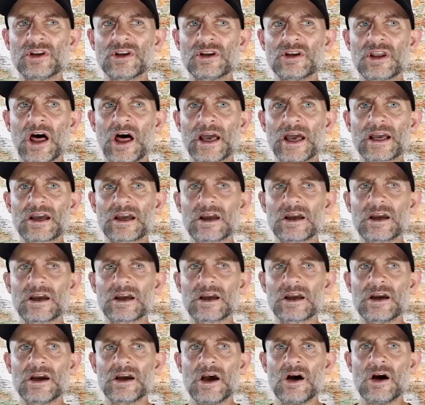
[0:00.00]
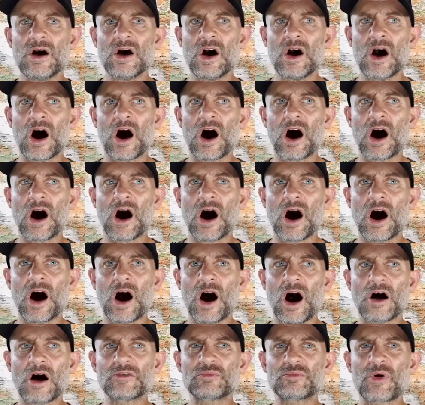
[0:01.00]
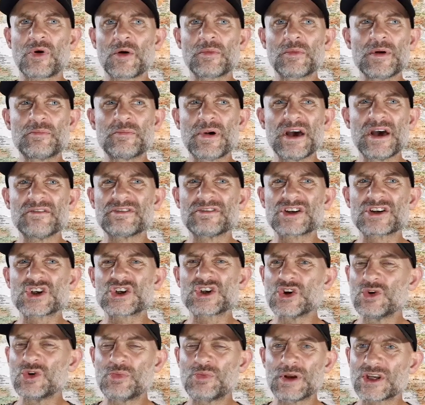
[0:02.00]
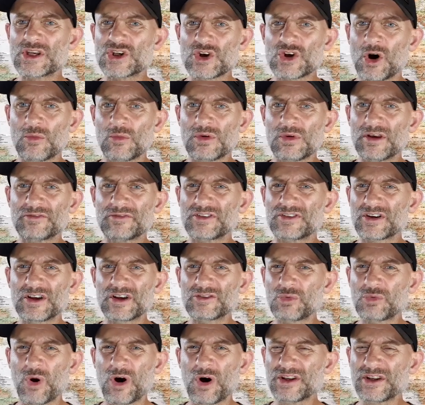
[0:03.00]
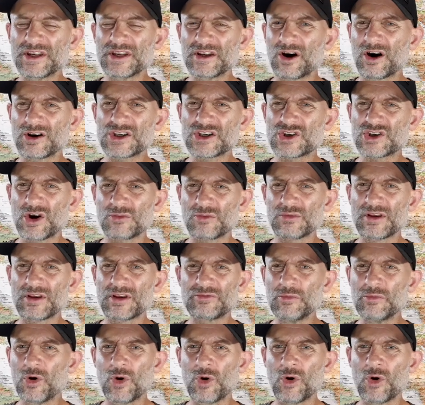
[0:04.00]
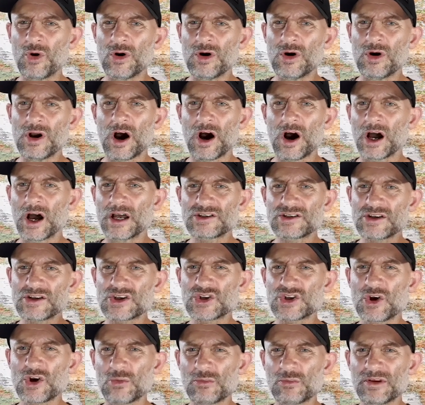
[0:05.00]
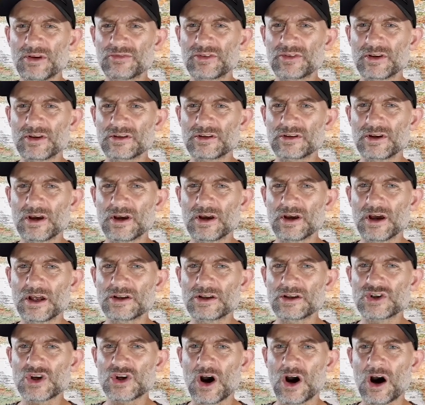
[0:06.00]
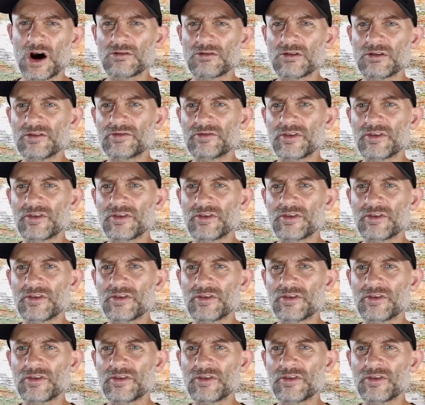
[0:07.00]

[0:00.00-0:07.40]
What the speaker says: like. I was probably a bit of a stupid shoplifter, because why didn't I shoplift more? I just shoplifted a jar of